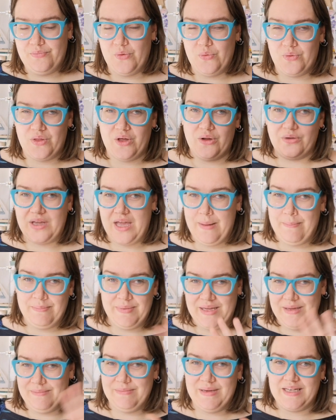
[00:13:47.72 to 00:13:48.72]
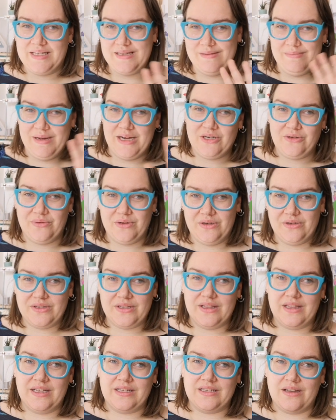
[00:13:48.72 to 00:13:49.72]
although it can be mix and match with
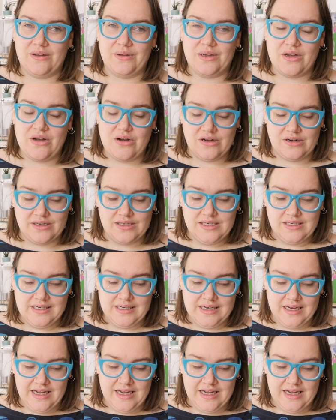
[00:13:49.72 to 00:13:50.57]
lots of things going on.